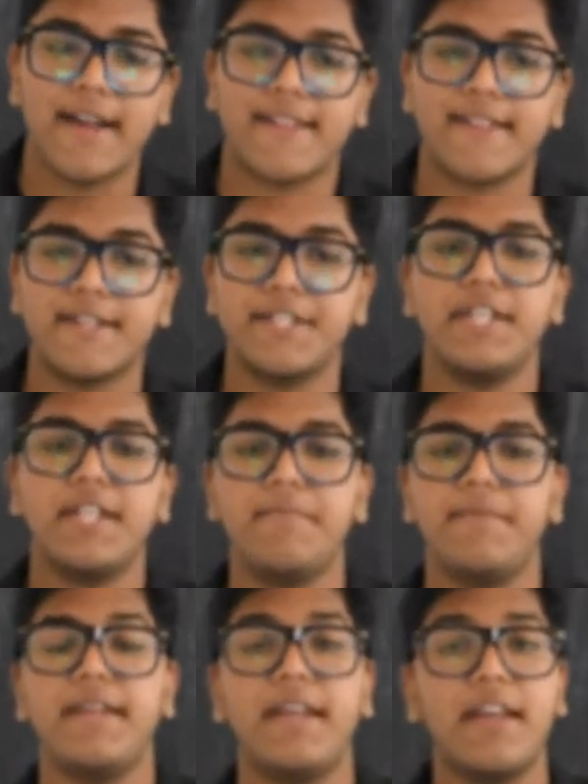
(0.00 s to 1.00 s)
that the
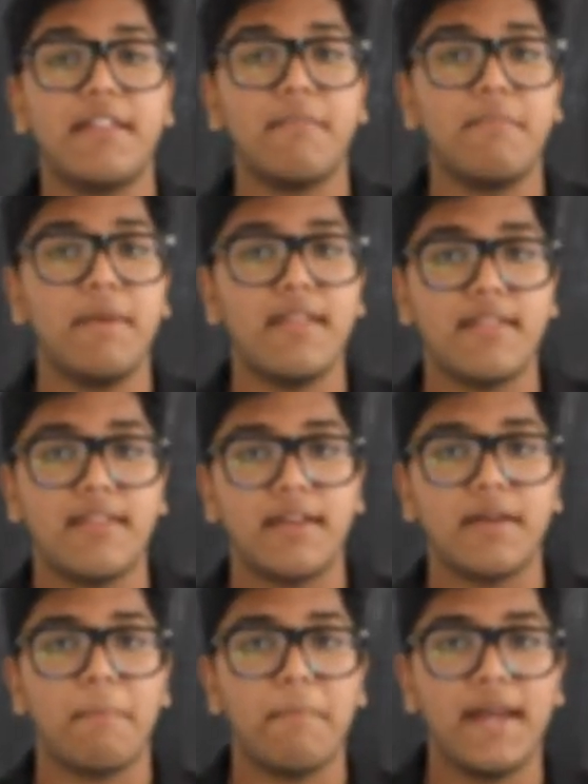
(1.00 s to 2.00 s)
GDP is
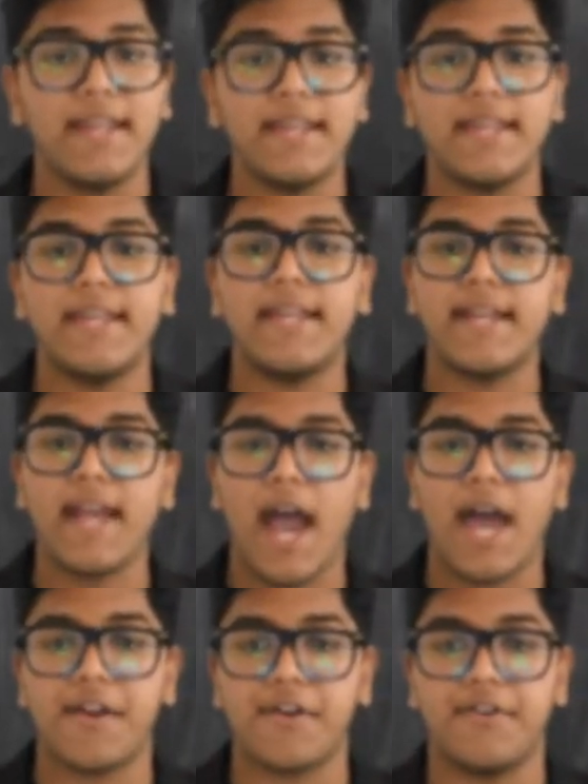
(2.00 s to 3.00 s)
missing many key
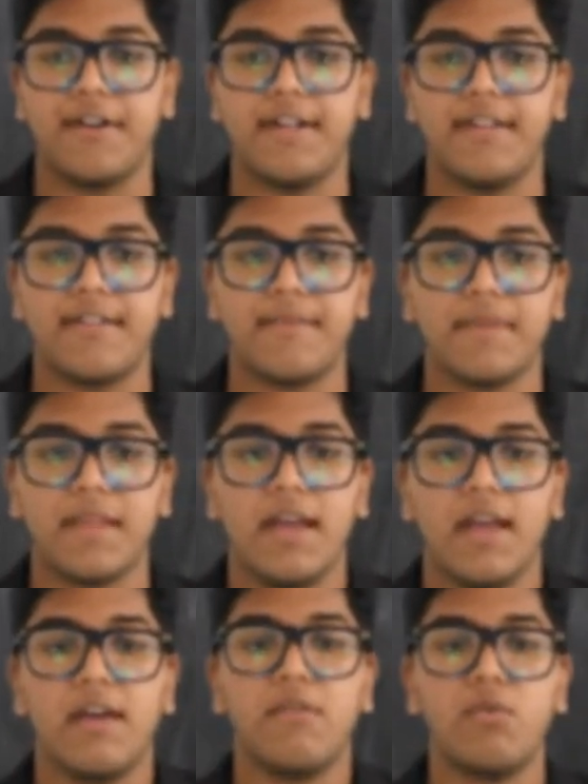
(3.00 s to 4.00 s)
categories,
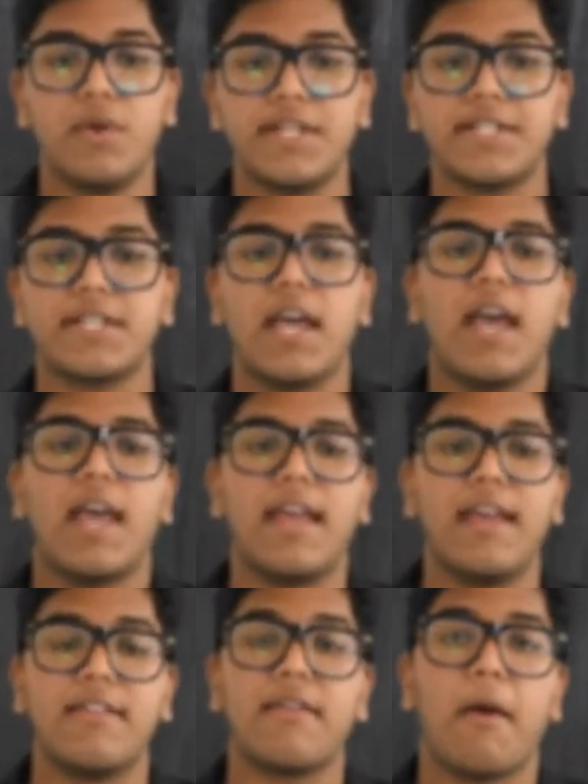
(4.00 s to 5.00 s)
which
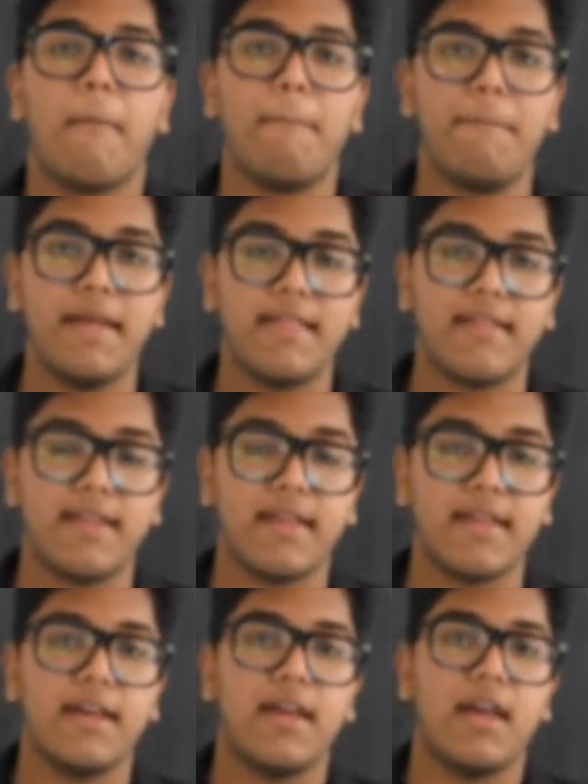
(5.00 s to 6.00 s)
is
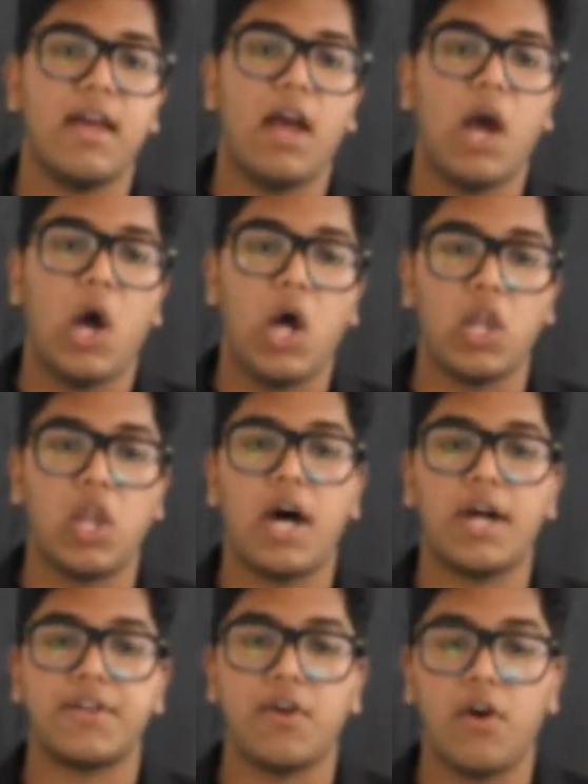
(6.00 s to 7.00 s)
missing a
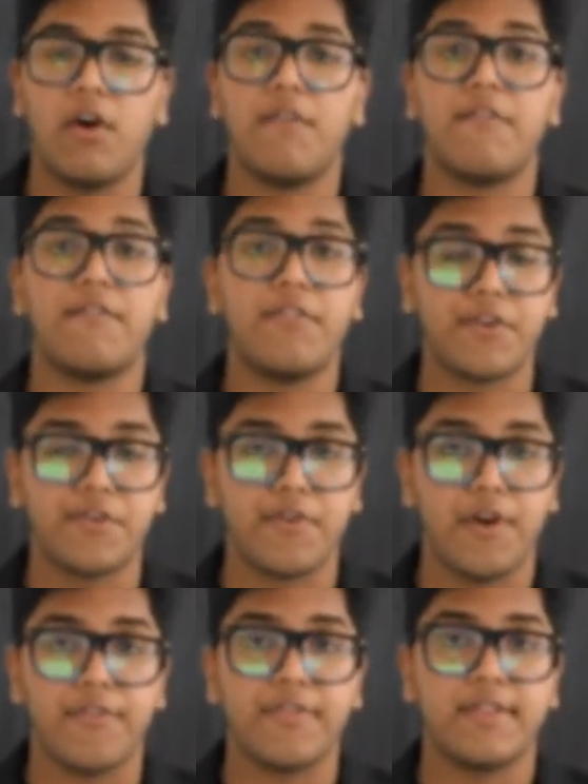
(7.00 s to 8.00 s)
lot of the
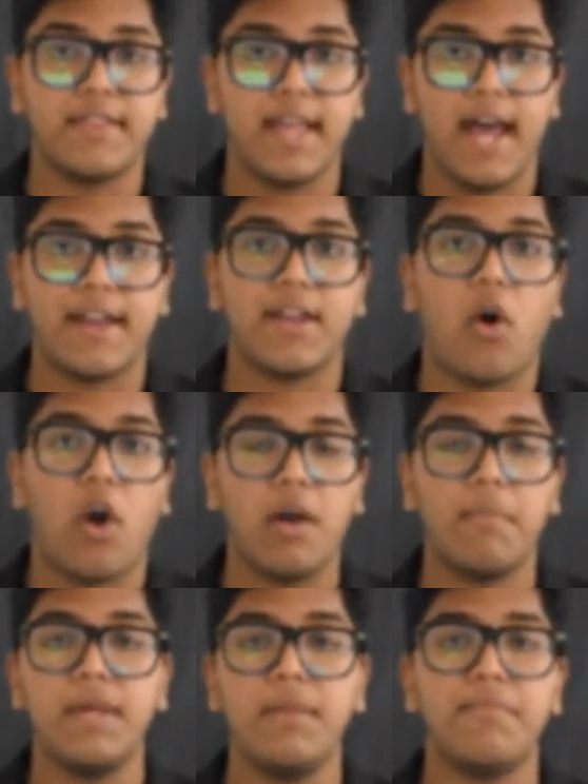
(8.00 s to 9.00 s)
growth that
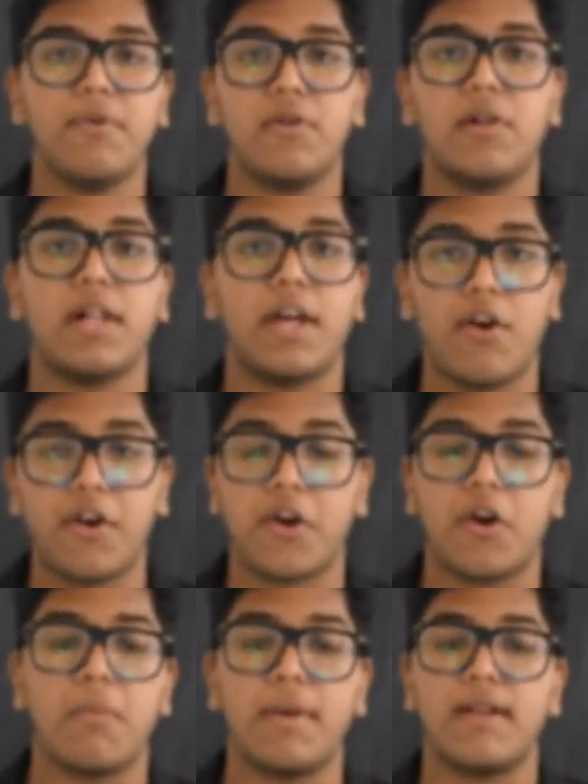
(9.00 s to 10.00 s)
our people and our
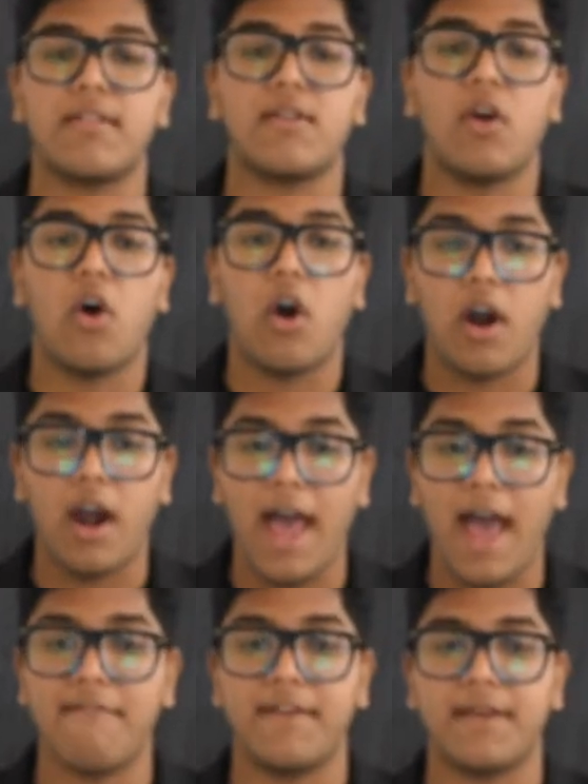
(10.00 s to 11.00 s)
governments are
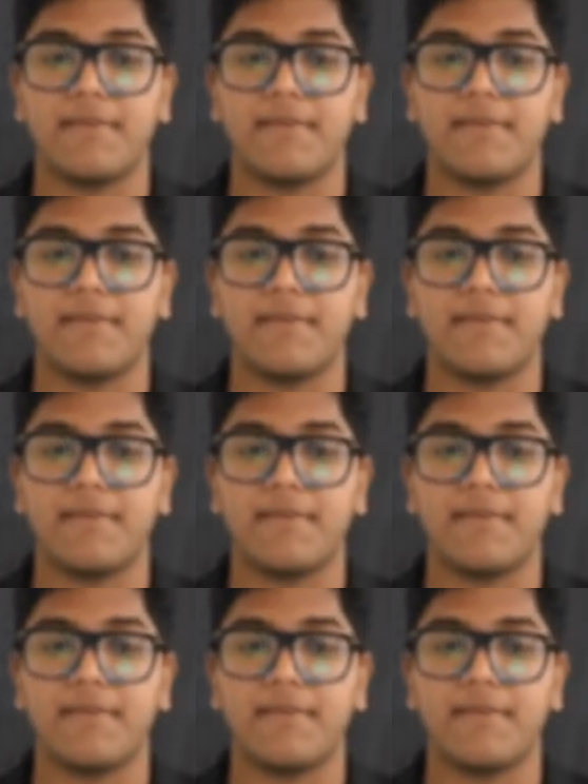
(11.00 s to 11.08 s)
having.